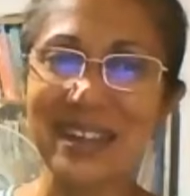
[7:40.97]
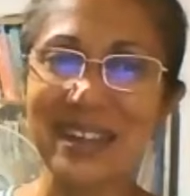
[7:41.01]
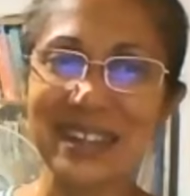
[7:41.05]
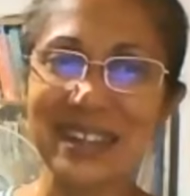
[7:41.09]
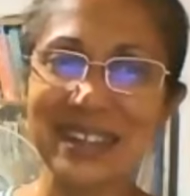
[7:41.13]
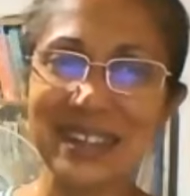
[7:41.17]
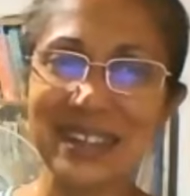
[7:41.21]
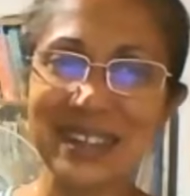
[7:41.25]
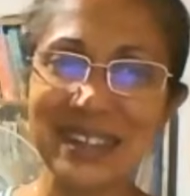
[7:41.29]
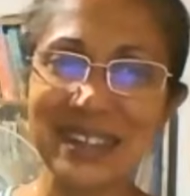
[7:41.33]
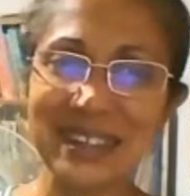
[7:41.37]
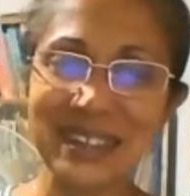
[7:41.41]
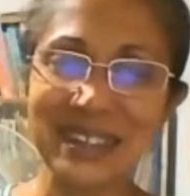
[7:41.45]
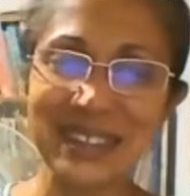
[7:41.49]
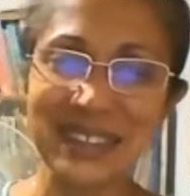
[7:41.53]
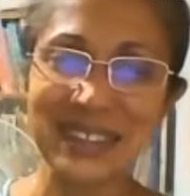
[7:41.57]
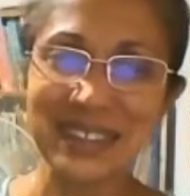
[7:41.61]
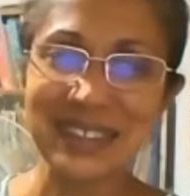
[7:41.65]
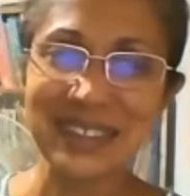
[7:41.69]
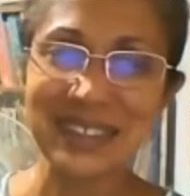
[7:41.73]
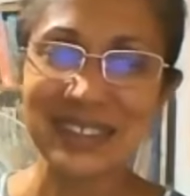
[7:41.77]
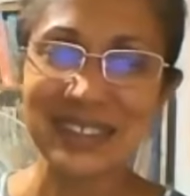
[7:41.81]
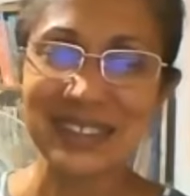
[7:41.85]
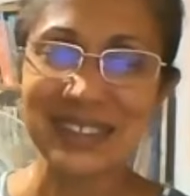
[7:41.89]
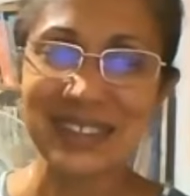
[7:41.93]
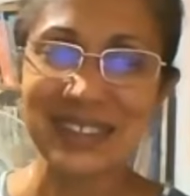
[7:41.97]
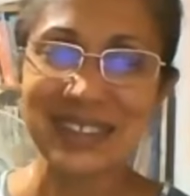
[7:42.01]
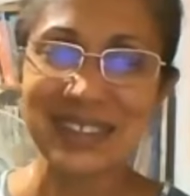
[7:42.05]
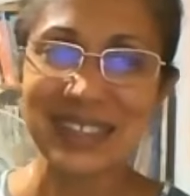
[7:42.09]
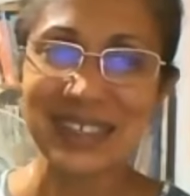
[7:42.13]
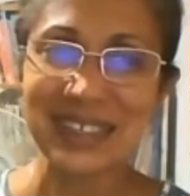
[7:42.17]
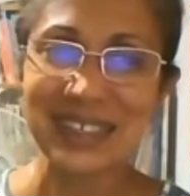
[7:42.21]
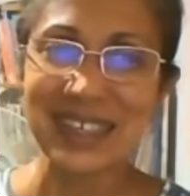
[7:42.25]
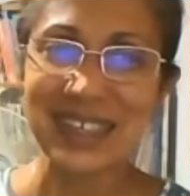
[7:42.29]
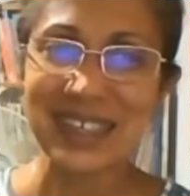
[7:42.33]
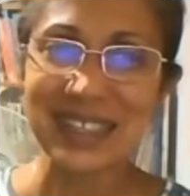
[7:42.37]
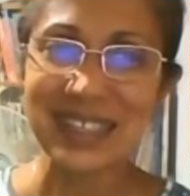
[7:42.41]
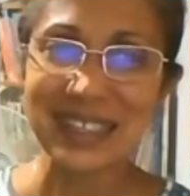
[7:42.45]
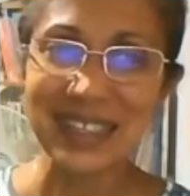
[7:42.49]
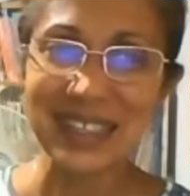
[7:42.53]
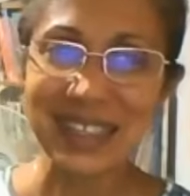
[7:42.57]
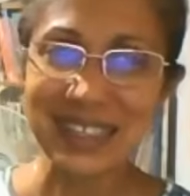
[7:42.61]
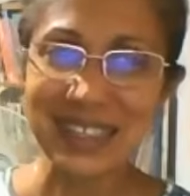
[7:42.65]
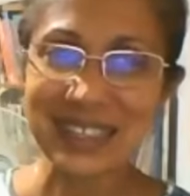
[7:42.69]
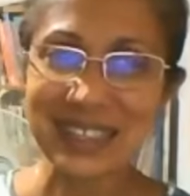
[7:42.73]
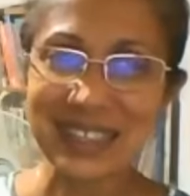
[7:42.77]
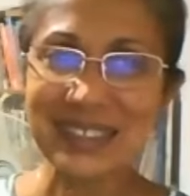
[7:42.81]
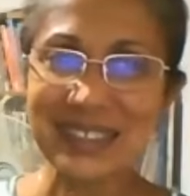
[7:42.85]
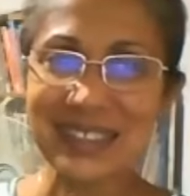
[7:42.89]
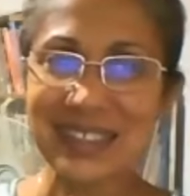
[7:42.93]

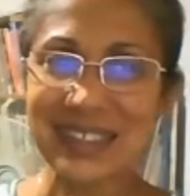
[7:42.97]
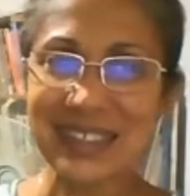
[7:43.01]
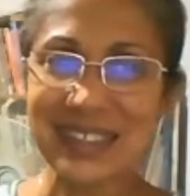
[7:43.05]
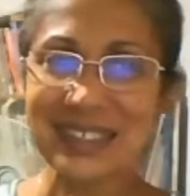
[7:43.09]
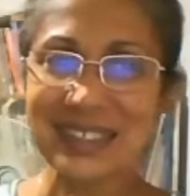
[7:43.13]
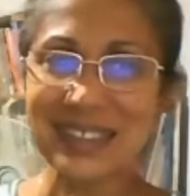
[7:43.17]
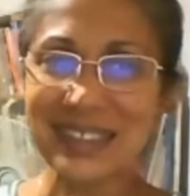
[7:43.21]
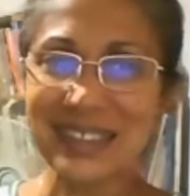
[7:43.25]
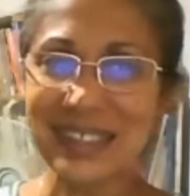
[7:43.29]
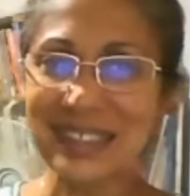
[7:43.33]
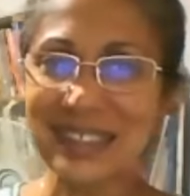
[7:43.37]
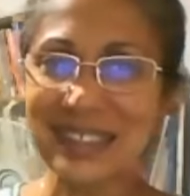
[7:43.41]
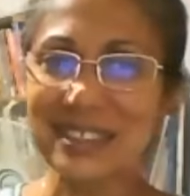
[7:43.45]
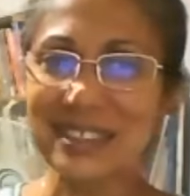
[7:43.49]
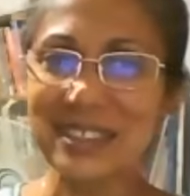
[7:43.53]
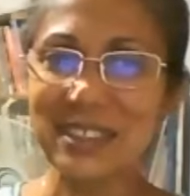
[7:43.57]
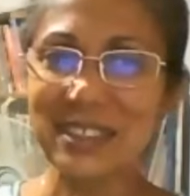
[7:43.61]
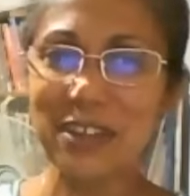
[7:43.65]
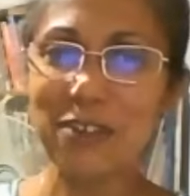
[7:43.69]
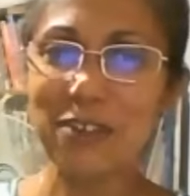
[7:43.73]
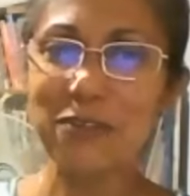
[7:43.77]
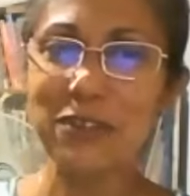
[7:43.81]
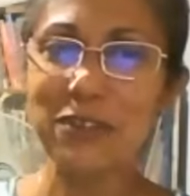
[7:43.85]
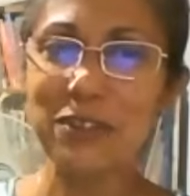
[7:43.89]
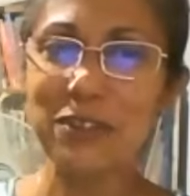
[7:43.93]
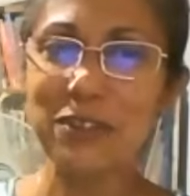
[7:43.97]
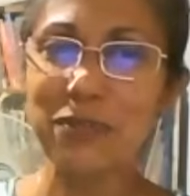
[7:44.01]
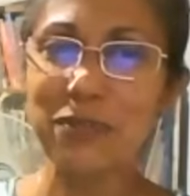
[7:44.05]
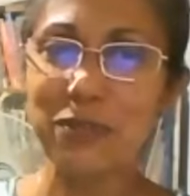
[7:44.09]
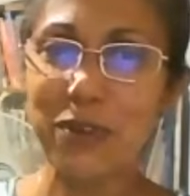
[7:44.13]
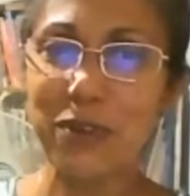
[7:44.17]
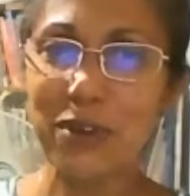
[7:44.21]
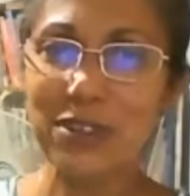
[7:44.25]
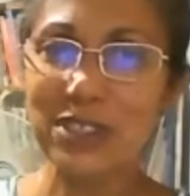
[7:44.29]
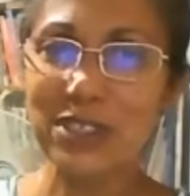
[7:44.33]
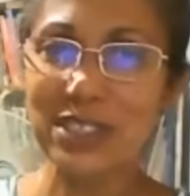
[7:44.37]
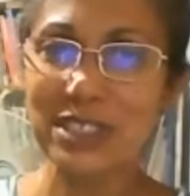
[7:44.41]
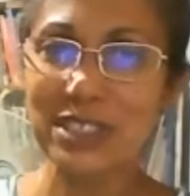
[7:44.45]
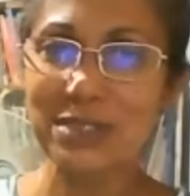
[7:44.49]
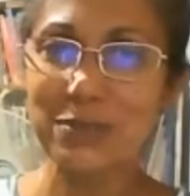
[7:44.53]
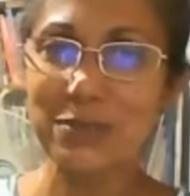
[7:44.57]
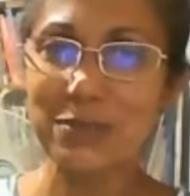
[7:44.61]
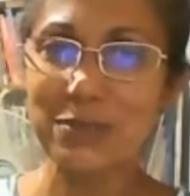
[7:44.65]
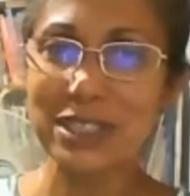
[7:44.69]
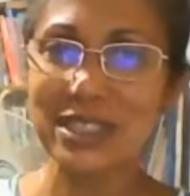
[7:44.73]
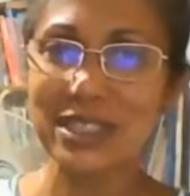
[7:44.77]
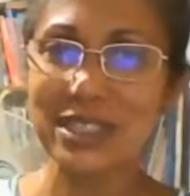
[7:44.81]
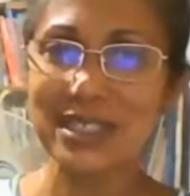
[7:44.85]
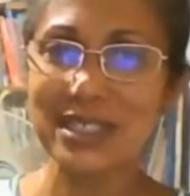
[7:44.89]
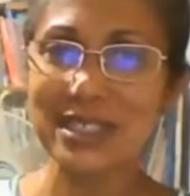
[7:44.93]
There is a sense of affronted
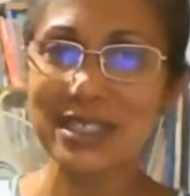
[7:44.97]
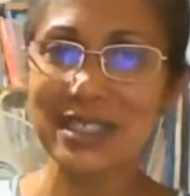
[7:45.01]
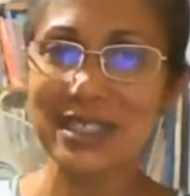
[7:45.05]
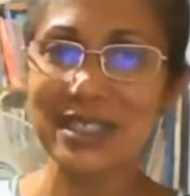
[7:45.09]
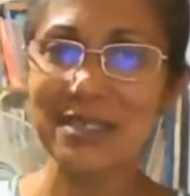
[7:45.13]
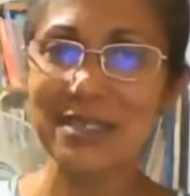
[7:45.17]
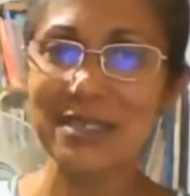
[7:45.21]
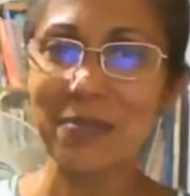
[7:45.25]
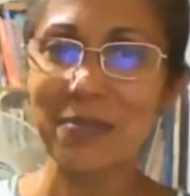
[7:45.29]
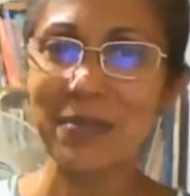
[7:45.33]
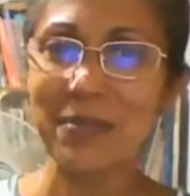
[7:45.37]
majesty